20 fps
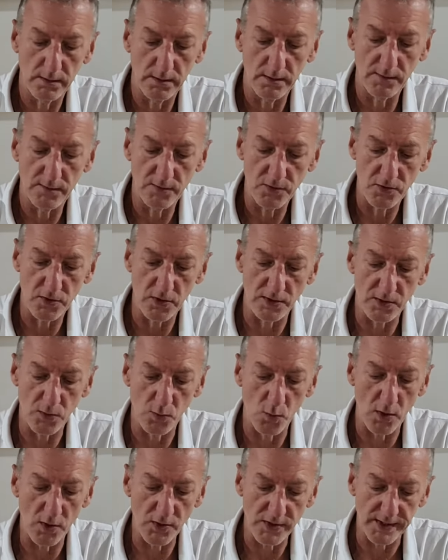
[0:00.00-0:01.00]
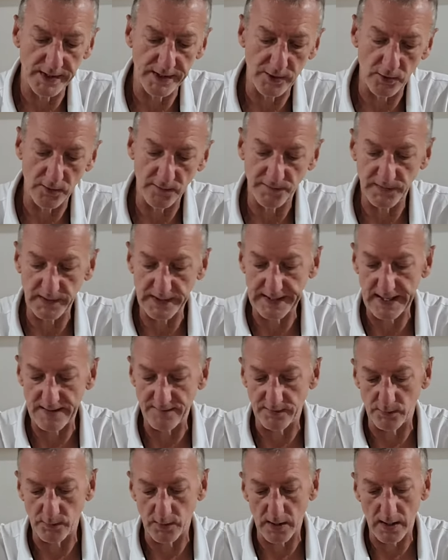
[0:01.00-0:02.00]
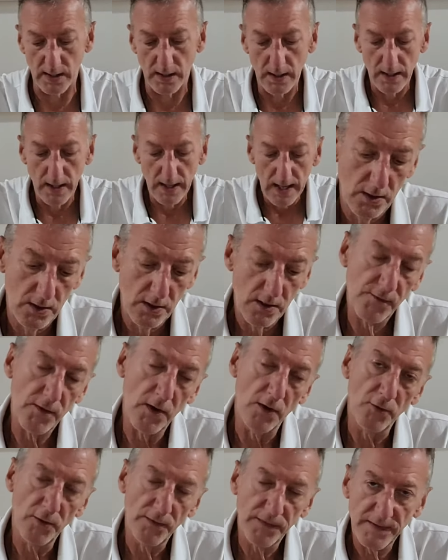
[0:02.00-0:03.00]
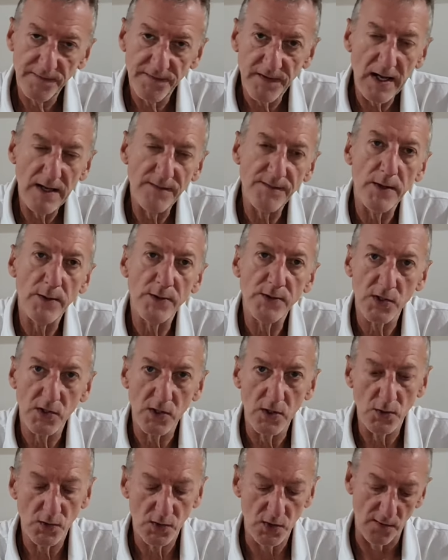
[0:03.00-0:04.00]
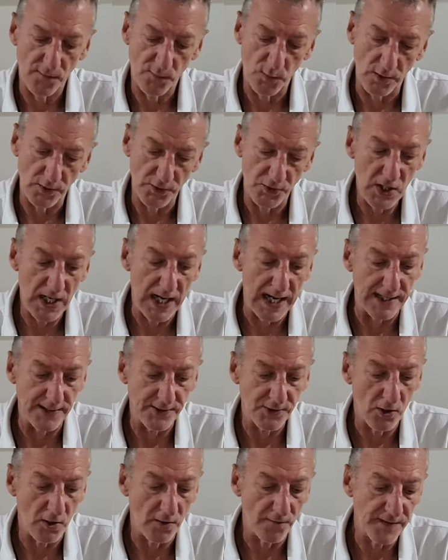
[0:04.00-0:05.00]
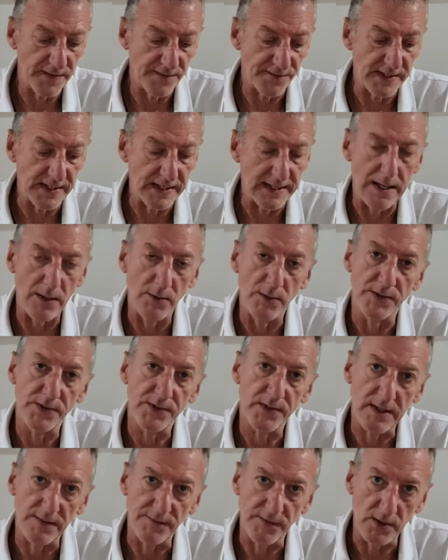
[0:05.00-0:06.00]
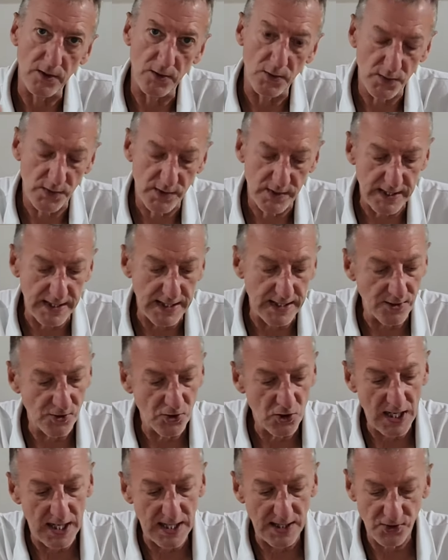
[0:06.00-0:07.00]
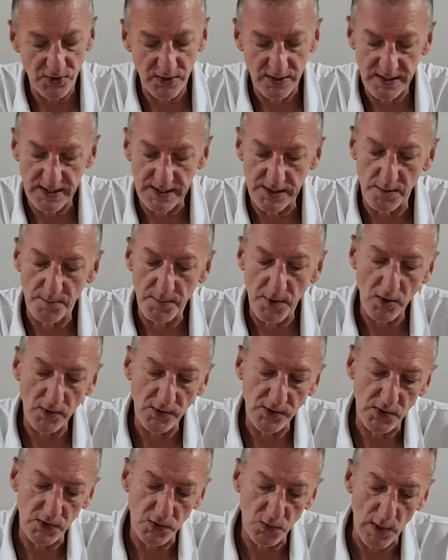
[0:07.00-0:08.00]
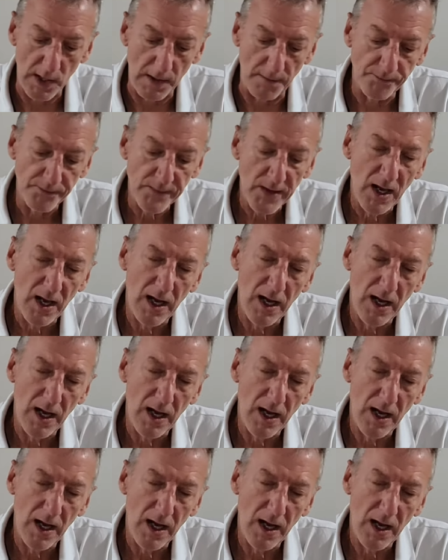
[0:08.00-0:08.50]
You've just got to watch that they don't flick everywhere. You've got roughly 5 hours of use off one charge, or 15 hours if you use the charge that's in the box as well.